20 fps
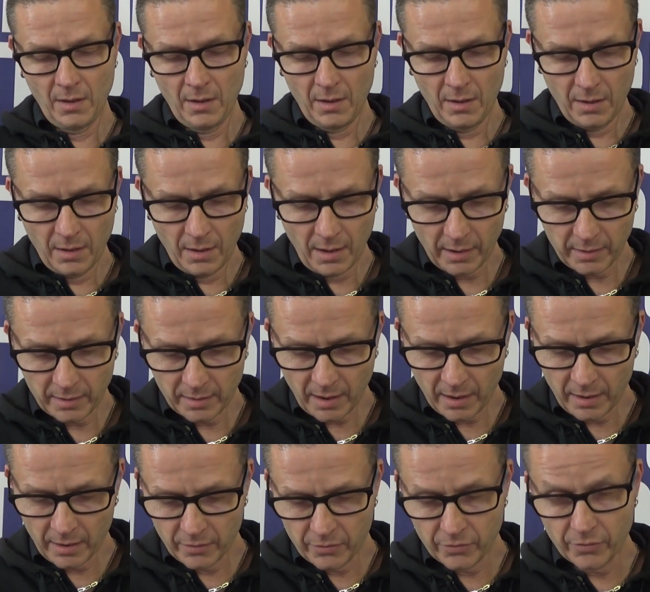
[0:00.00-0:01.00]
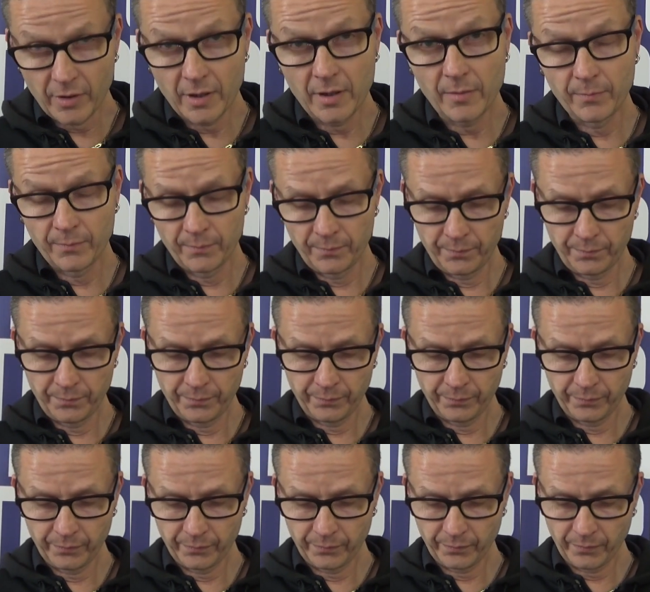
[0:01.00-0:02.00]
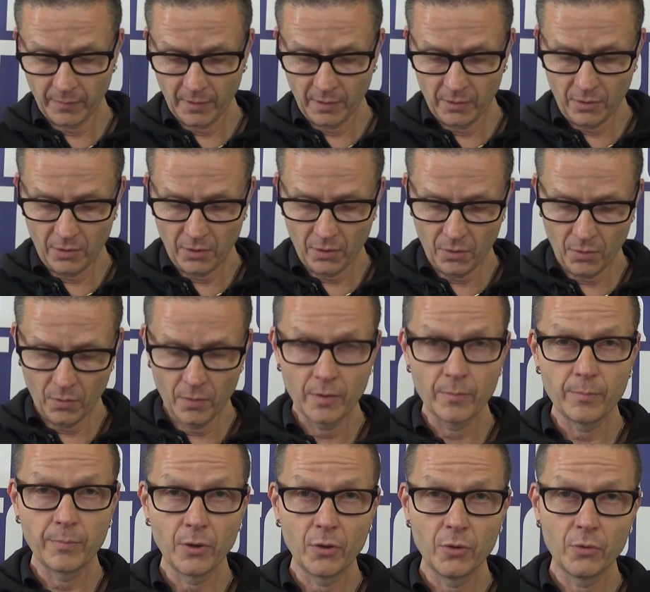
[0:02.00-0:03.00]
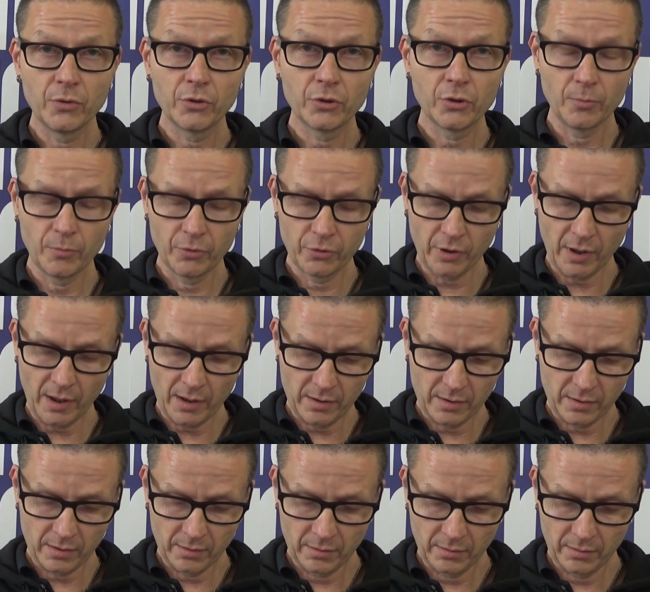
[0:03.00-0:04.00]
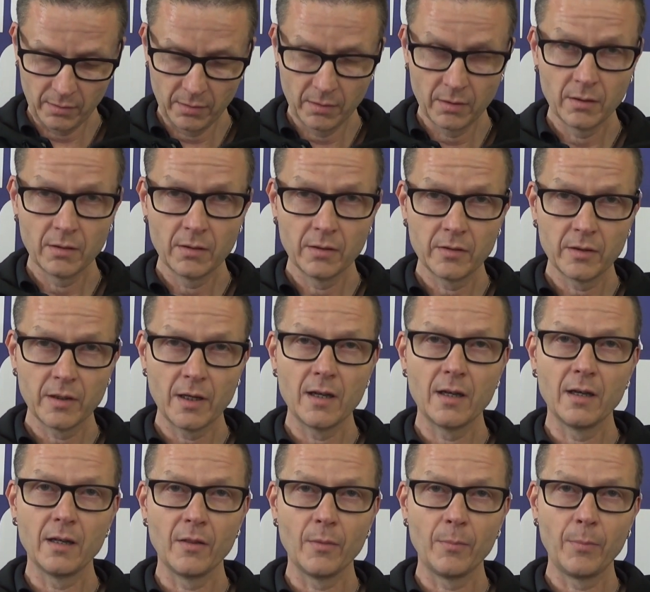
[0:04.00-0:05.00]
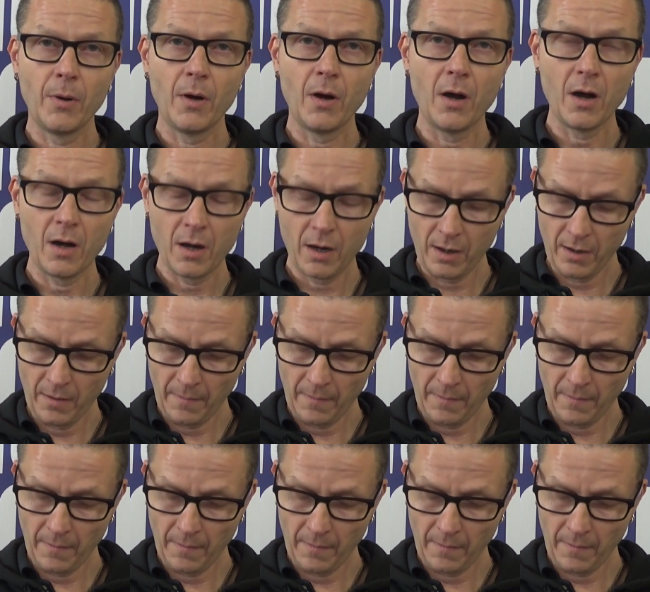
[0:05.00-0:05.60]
Last night a dream. You in a blue summer dress, sitting in the park.